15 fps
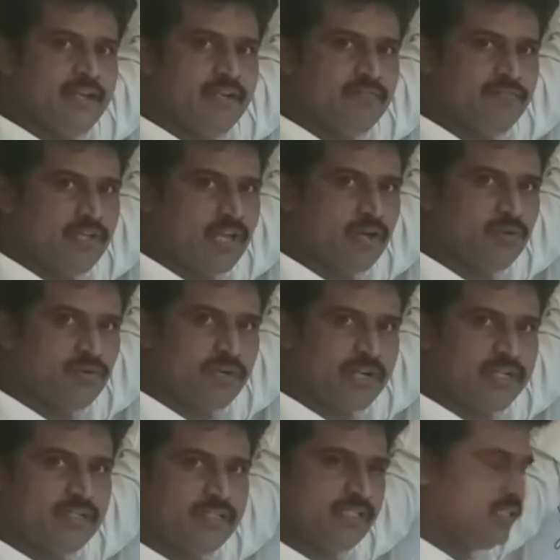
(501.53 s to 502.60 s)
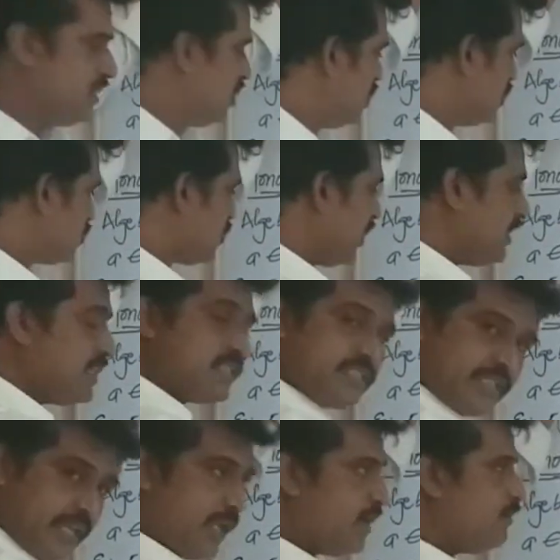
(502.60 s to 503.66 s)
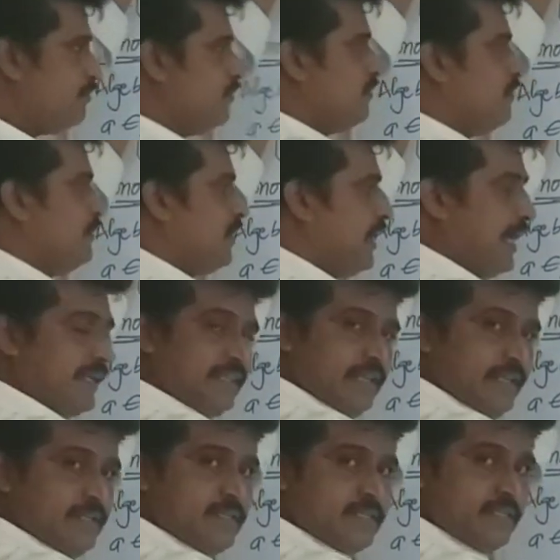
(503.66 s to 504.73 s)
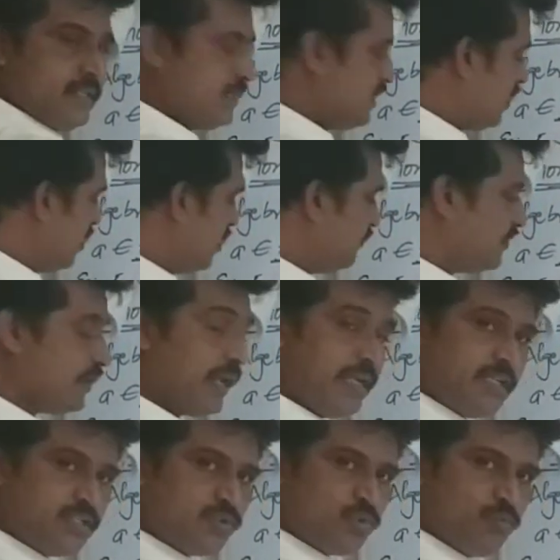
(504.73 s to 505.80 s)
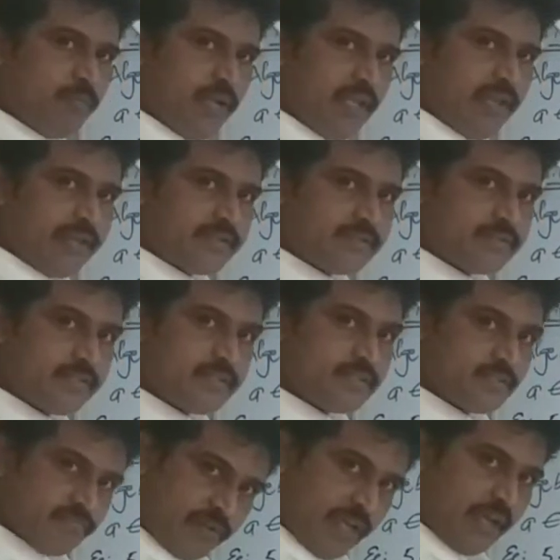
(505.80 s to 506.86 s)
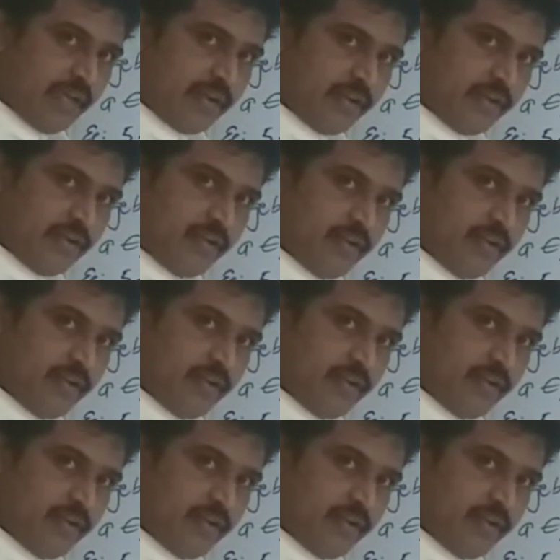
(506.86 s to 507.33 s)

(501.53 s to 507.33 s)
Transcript: We have to write. So in the same like this, if you write 2 by x square